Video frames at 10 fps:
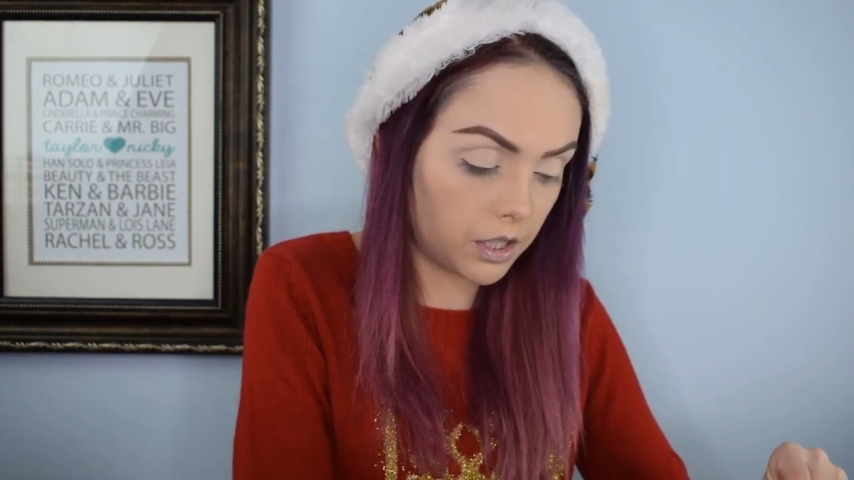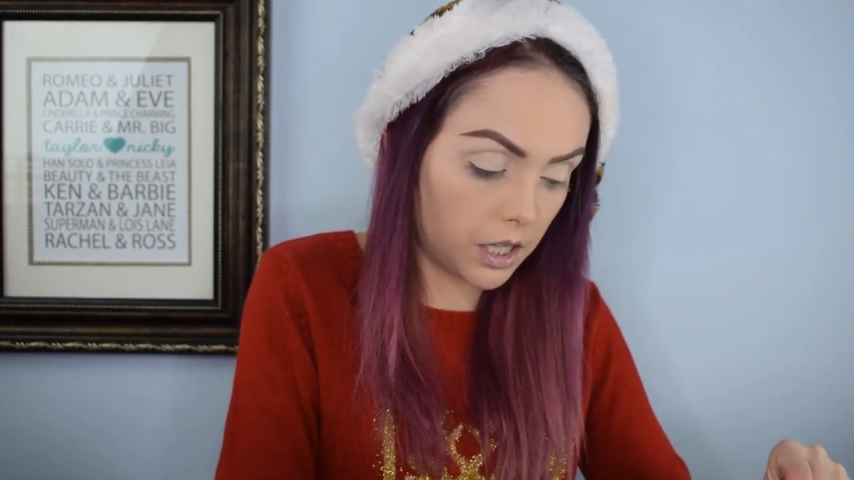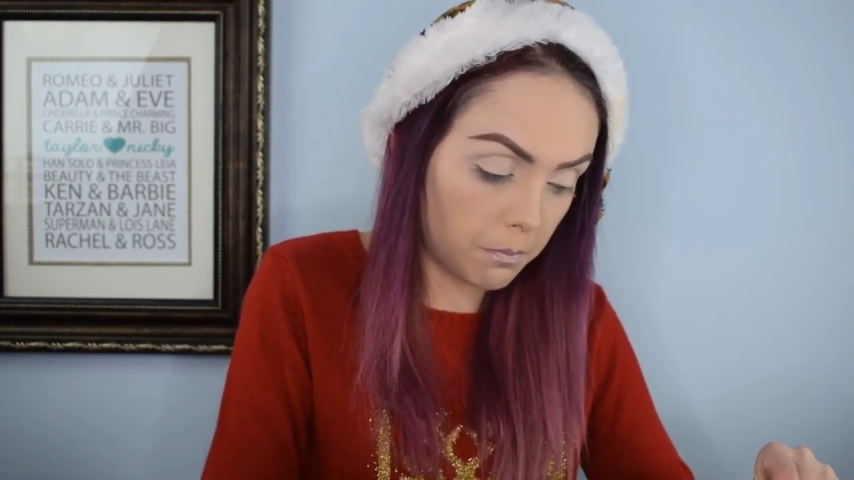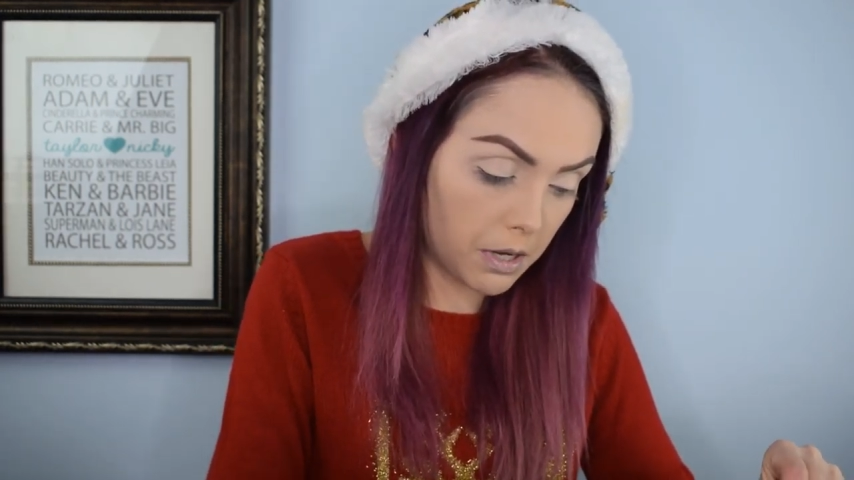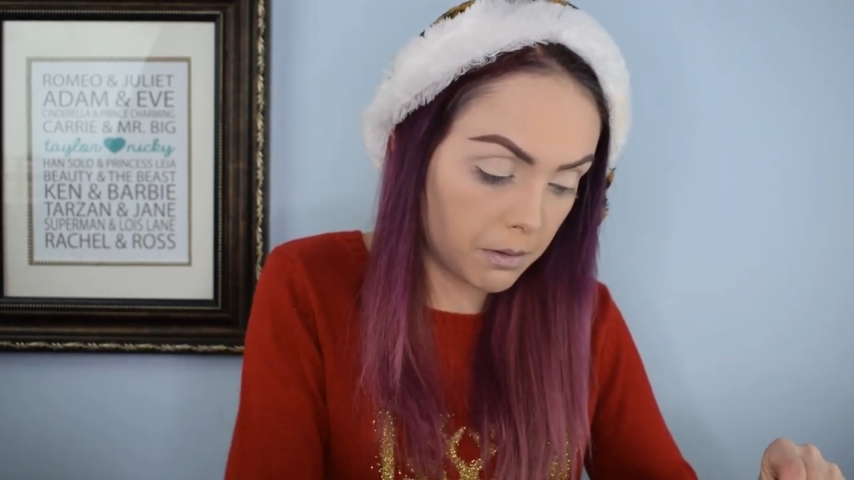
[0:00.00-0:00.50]

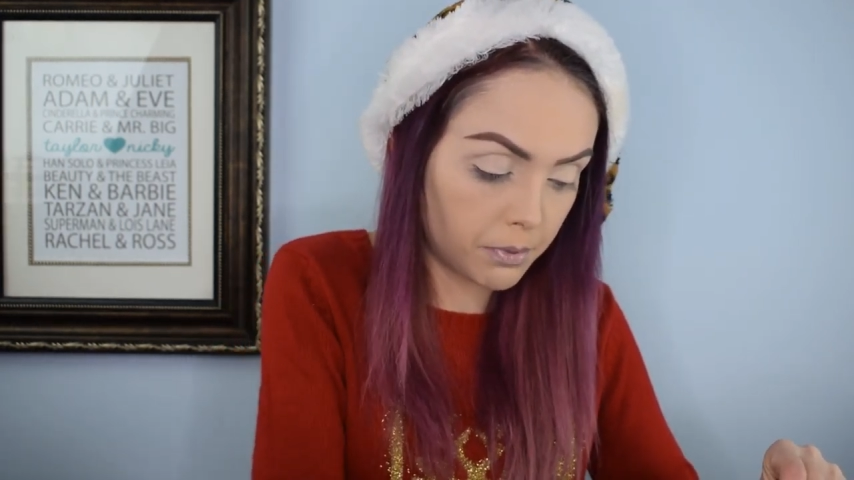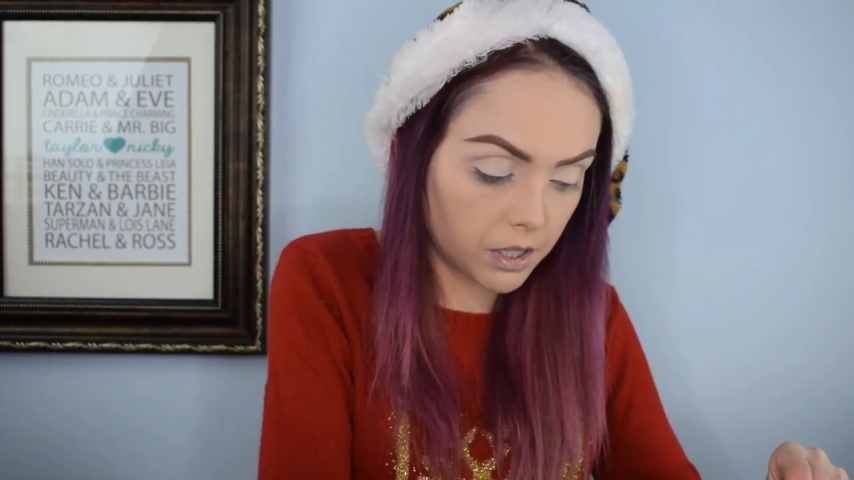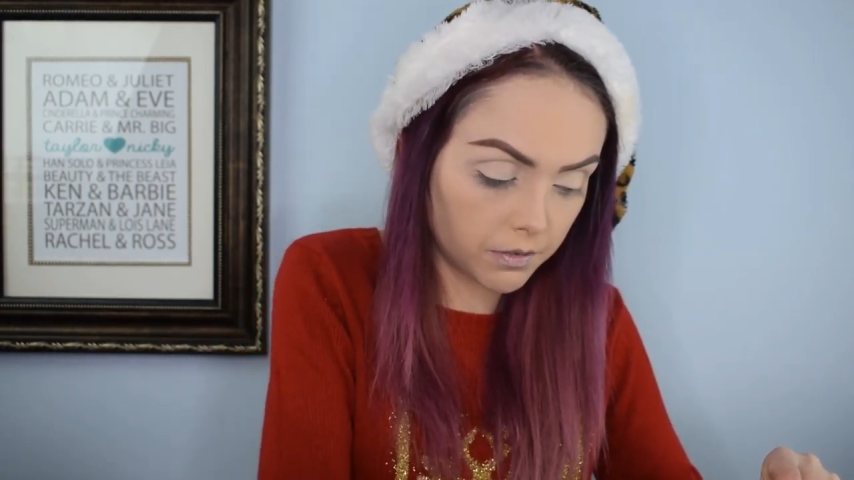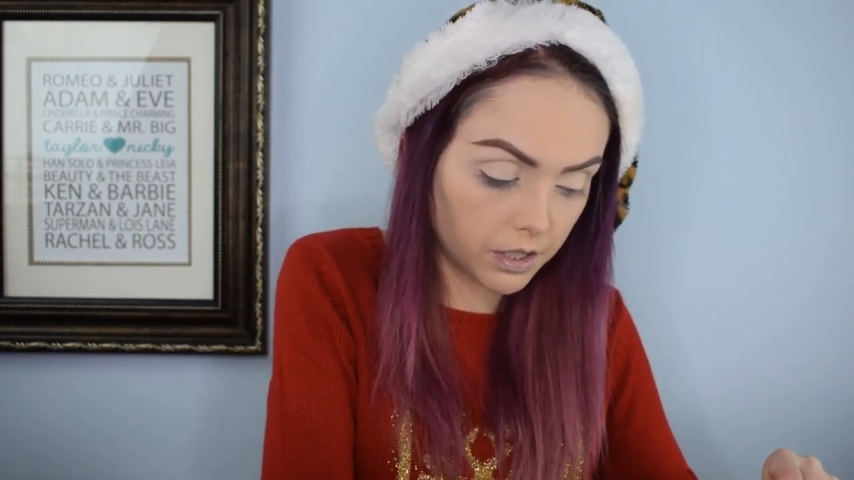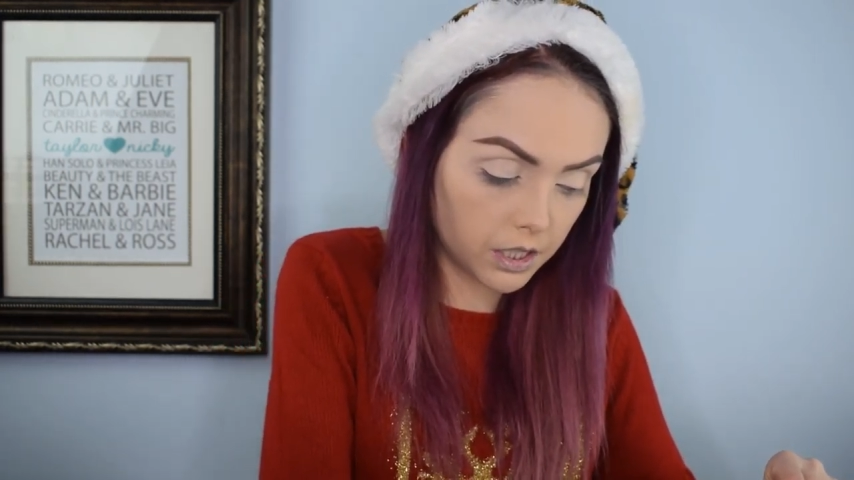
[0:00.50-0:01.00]
the main
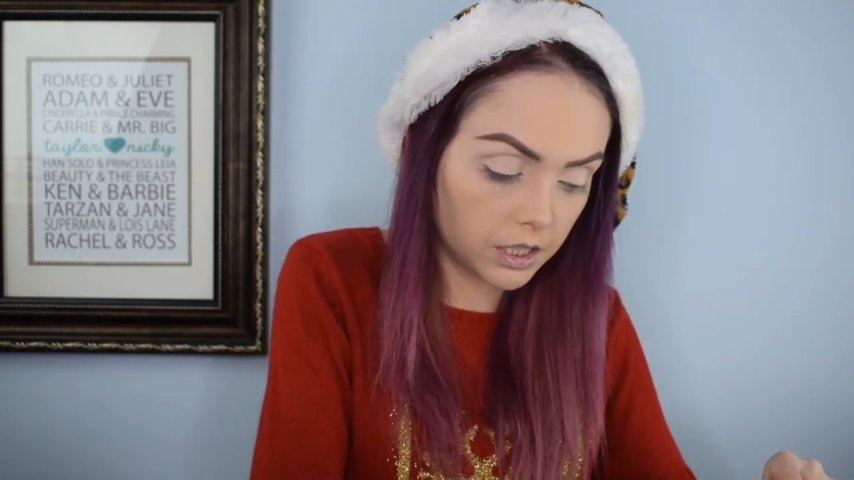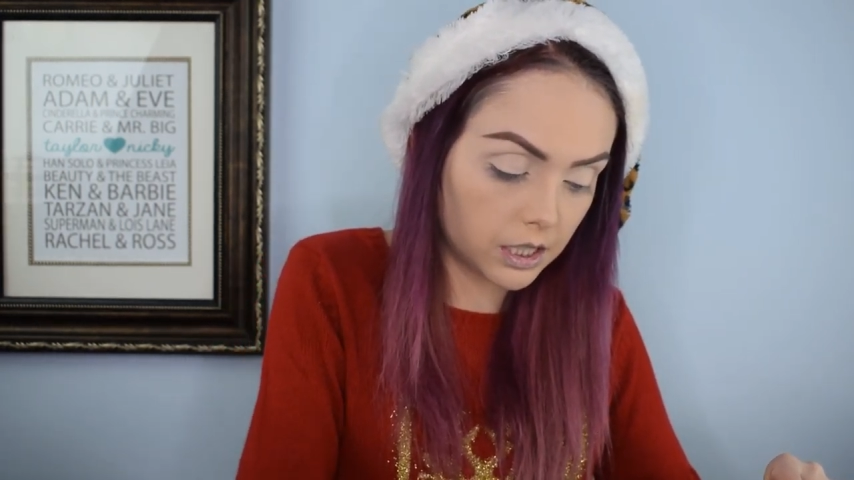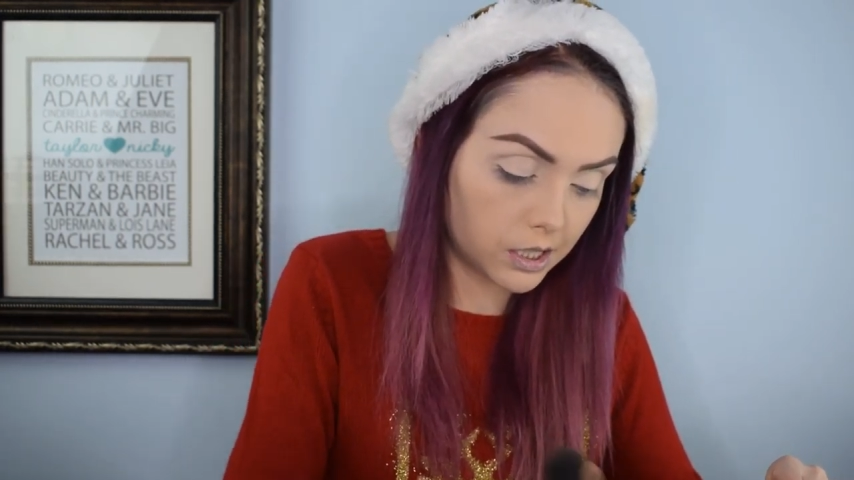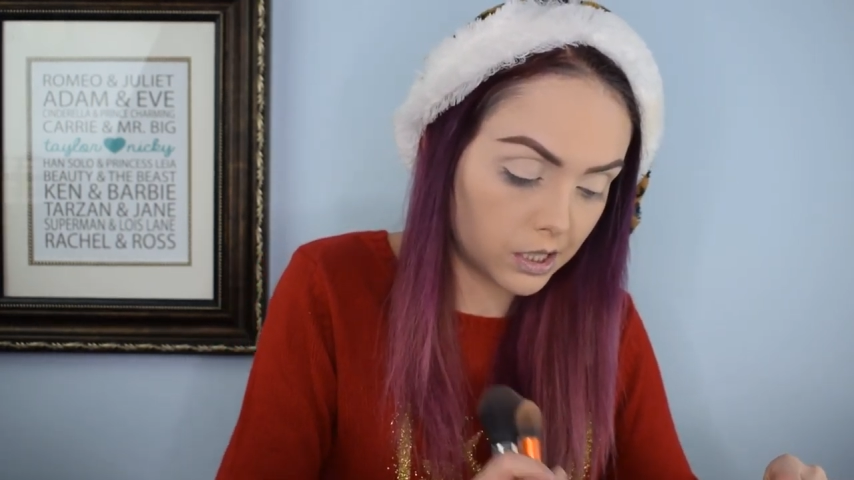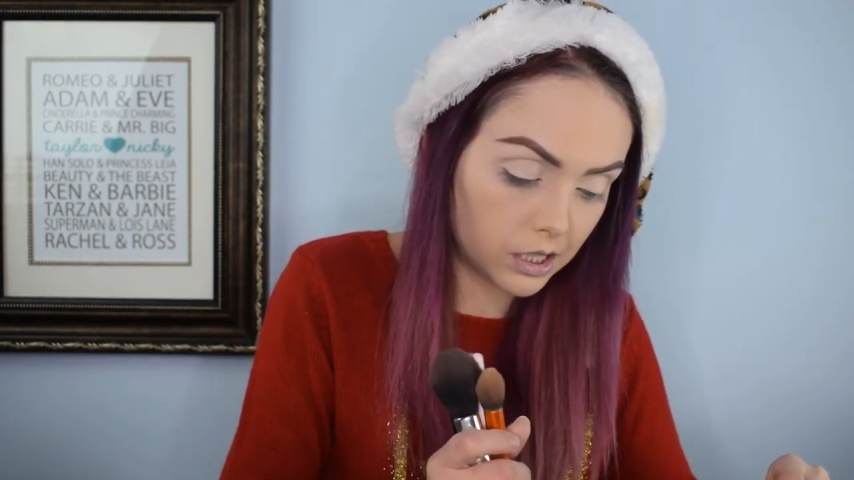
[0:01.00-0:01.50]
part of this,